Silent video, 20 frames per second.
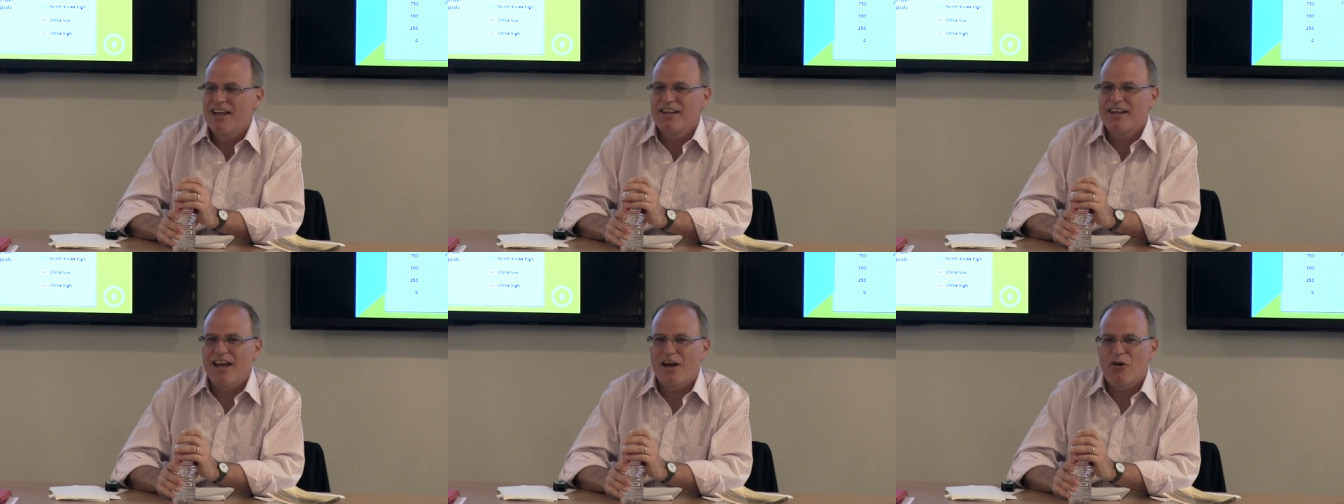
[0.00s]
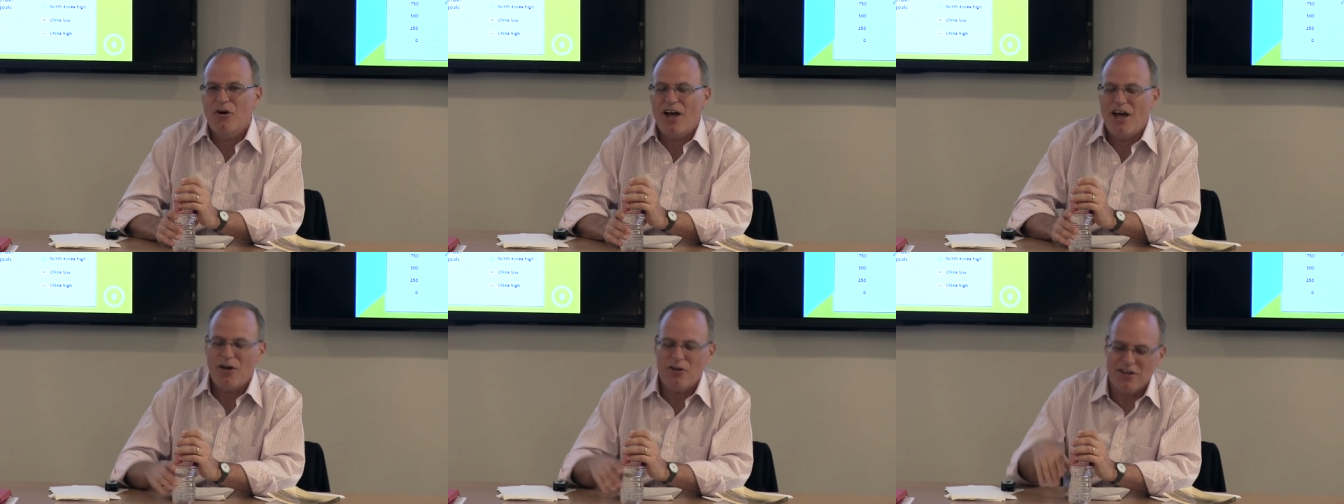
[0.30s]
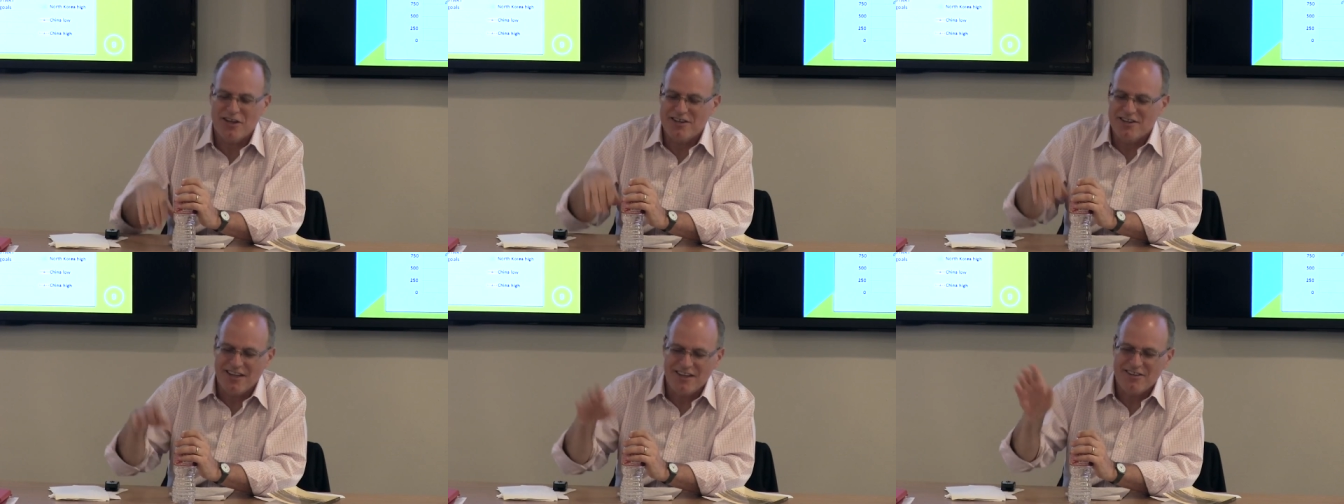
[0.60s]
Now, how
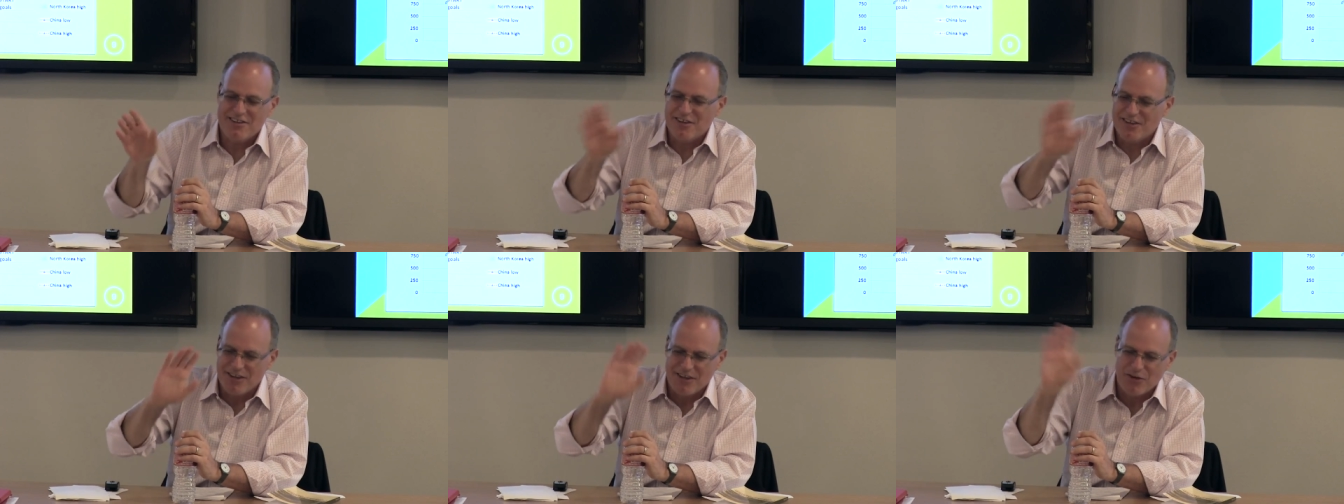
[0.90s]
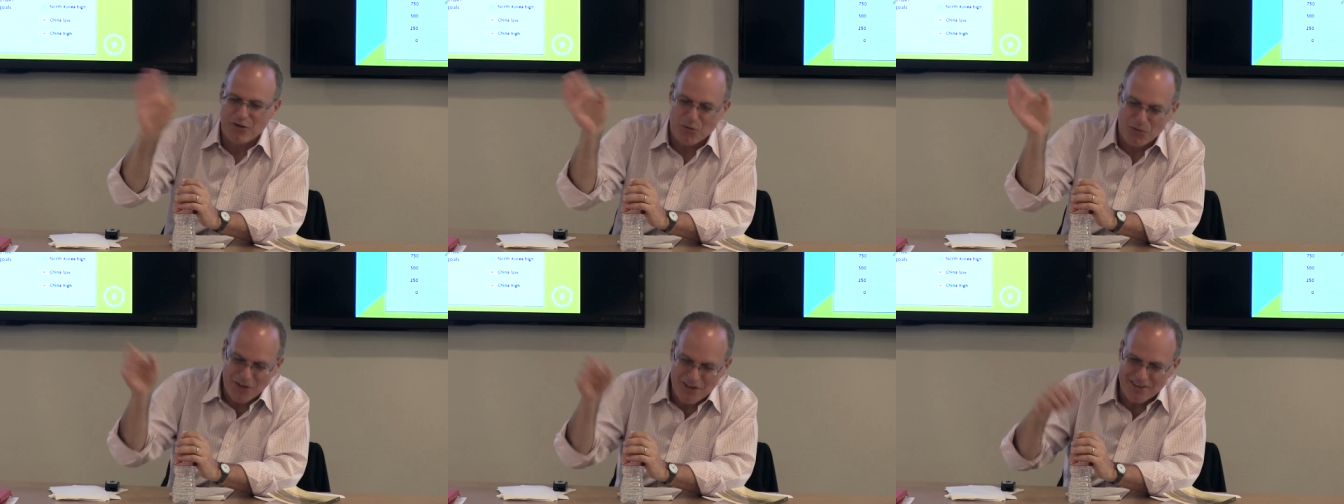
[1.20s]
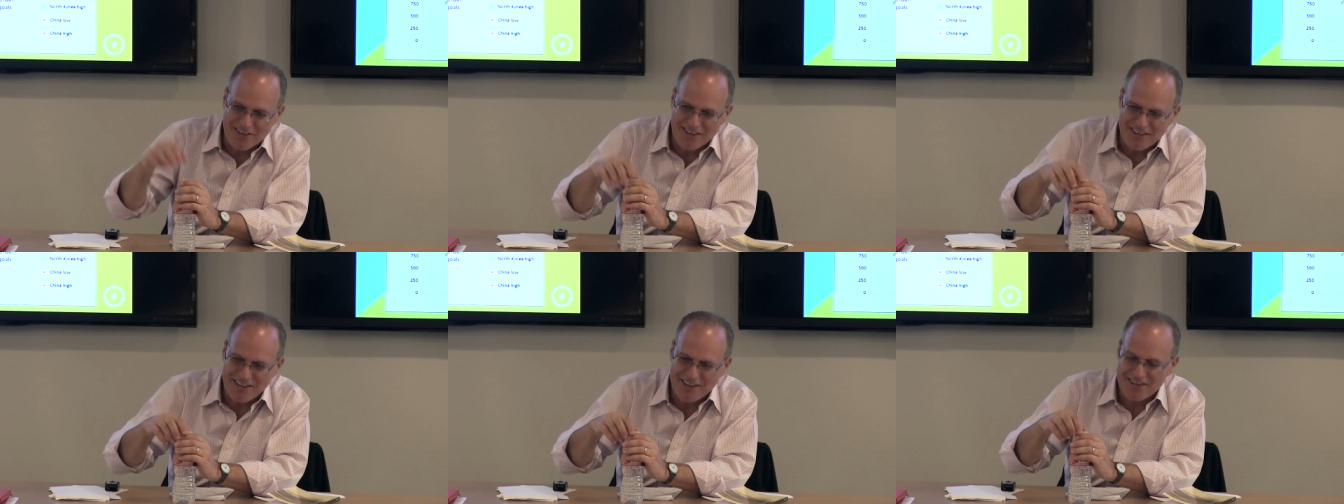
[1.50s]
they get there or
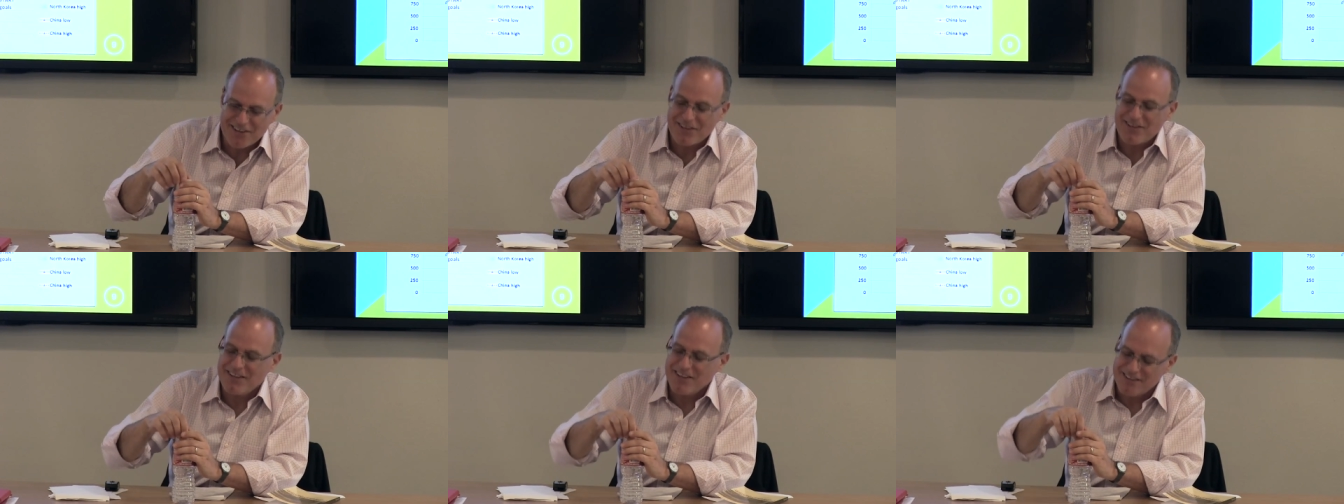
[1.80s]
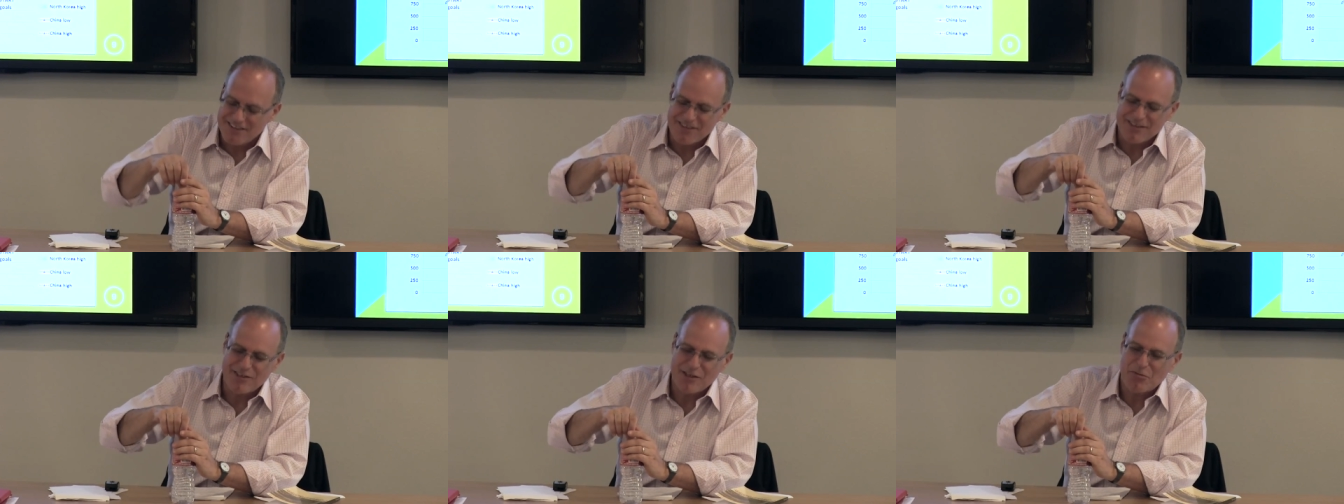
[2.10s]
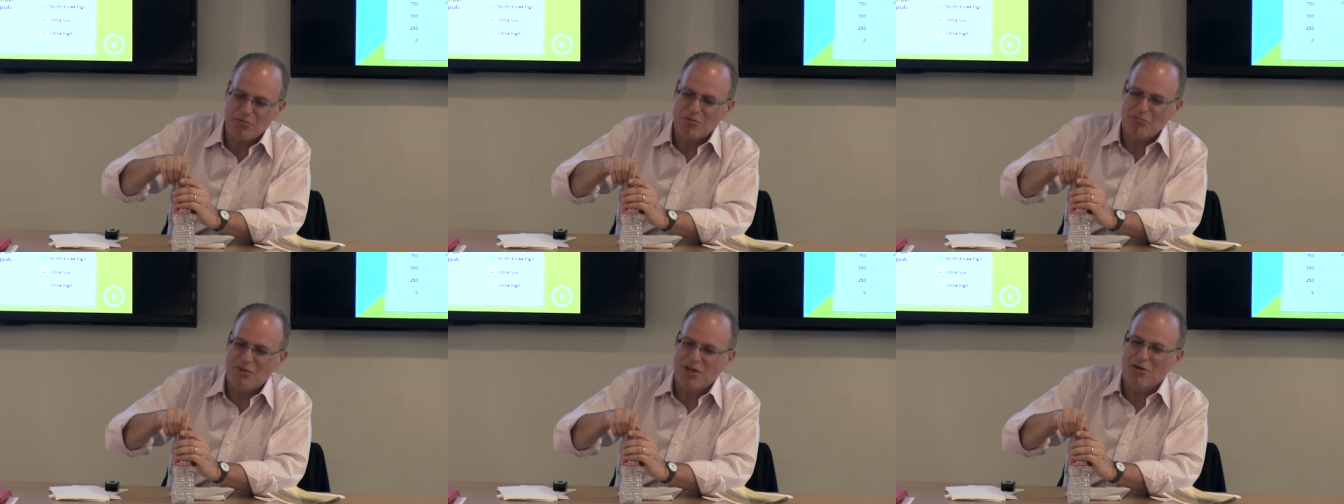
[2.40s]
whether they get there, that's a
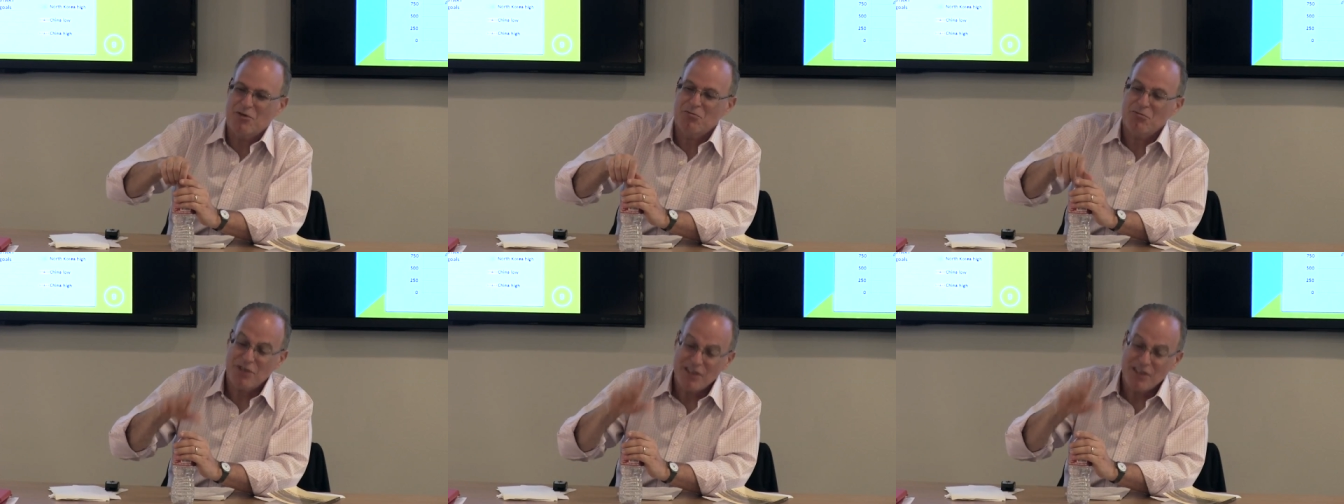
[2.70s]
separate matter.